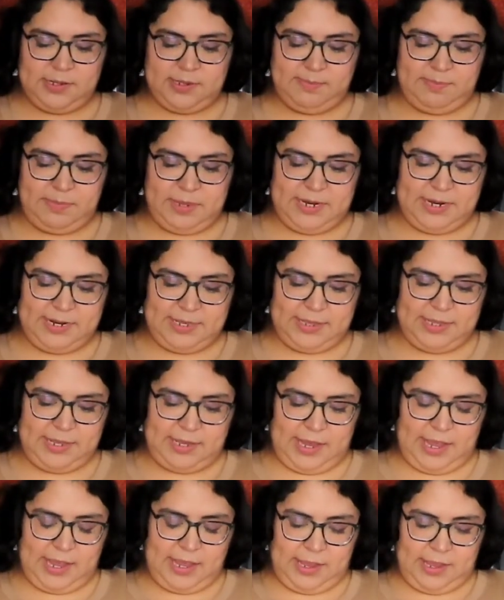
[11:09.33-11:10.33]
And feed in
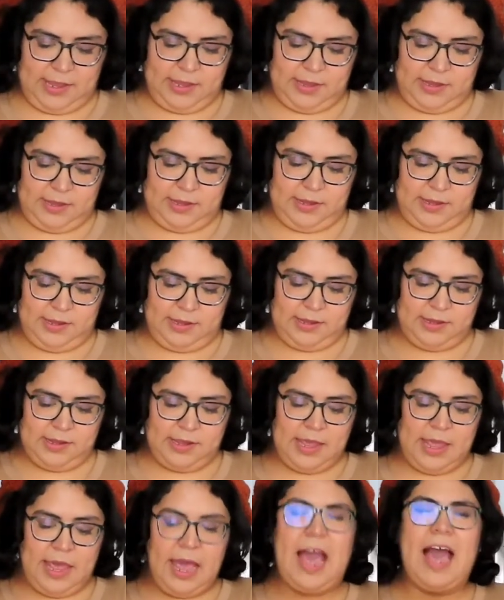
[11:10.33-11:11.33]
the egg.
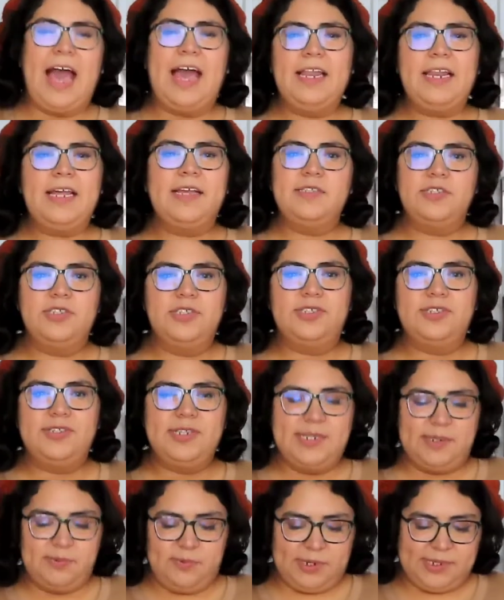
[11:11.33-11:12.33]
I like to do
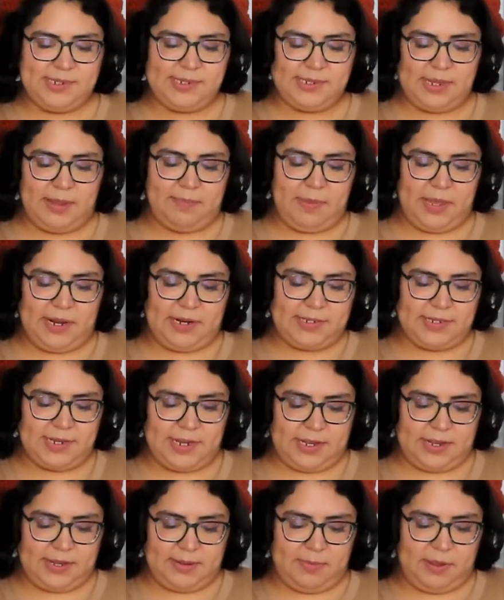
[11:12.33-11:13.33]
this one step at a
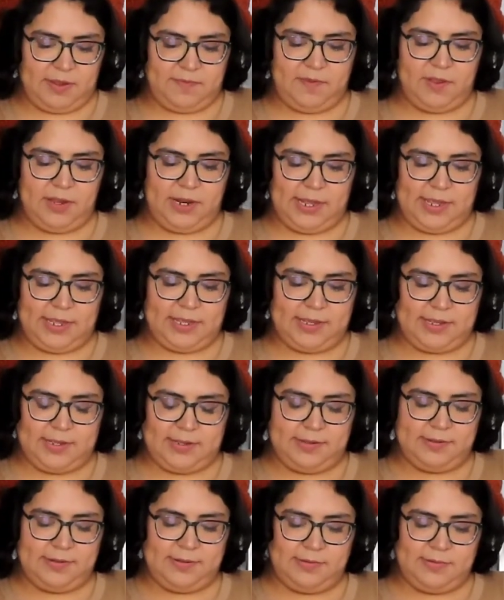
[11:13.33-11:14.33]
time. I feel like
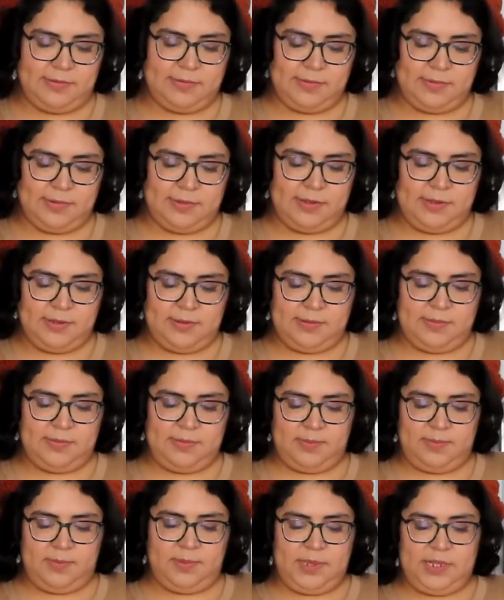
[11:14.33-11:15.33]

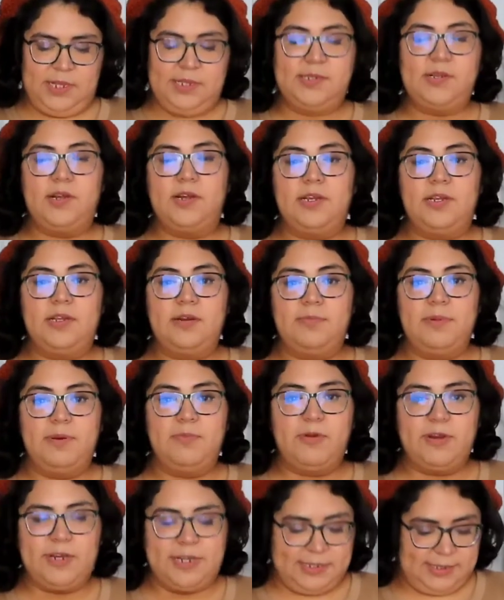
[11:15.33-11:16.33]
things are a little
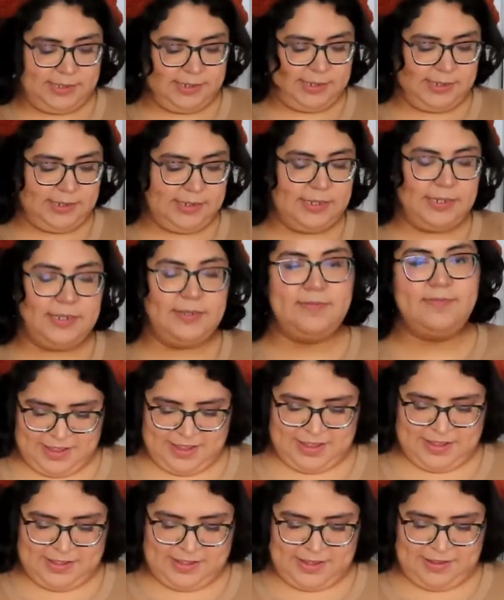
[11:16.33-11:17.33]
bit more consistent.
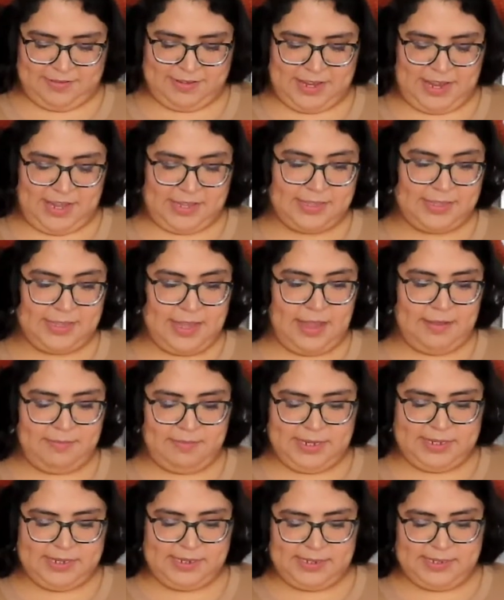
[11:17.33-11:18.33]
So we got that
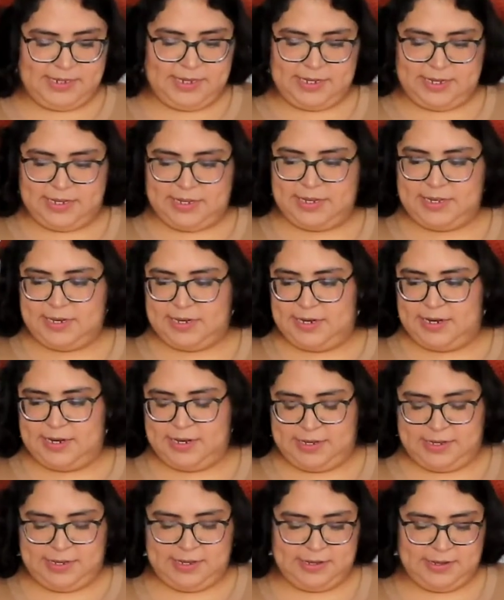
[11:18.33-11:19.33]
mixed in.
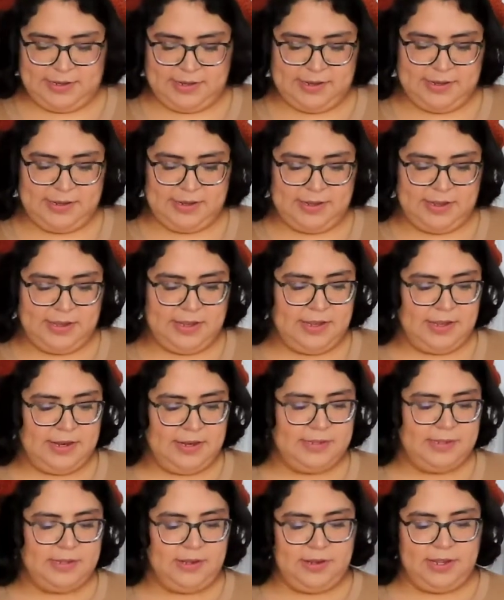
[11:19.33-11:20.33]

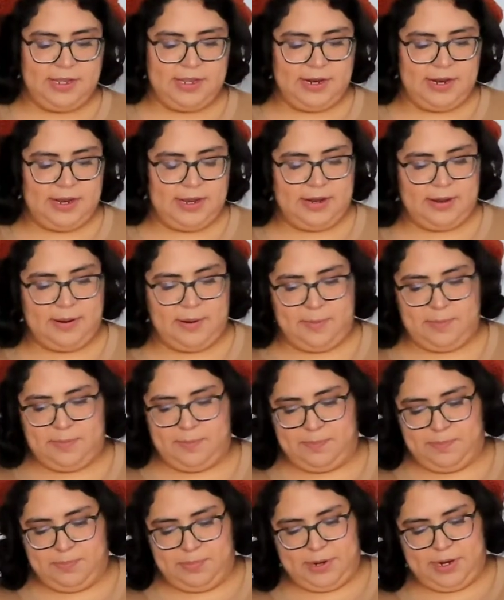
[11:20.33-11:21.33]
Let's go ahead and
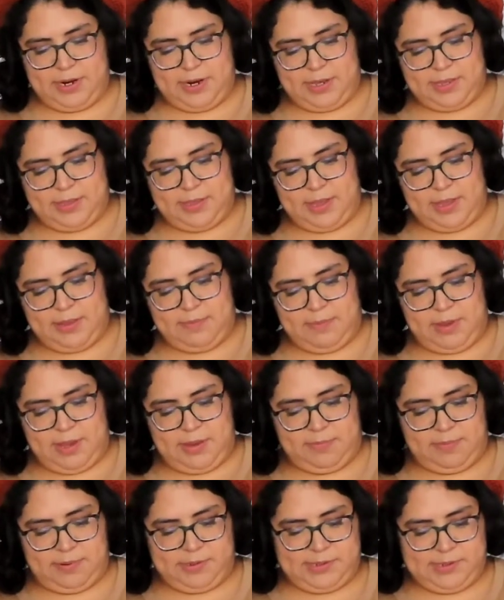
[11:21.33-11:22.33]
bring in the
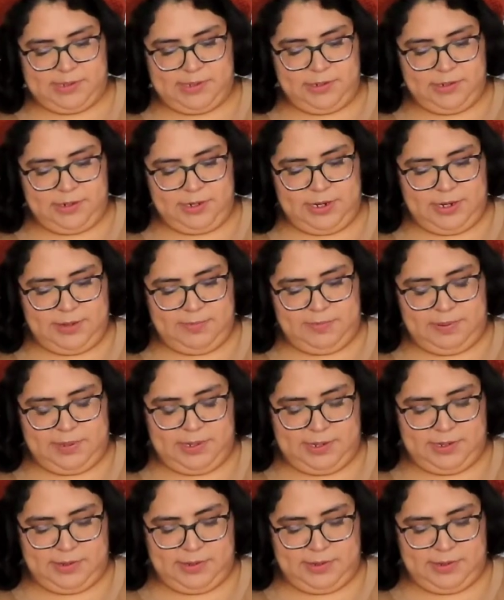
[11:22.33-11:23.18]
maple syrup.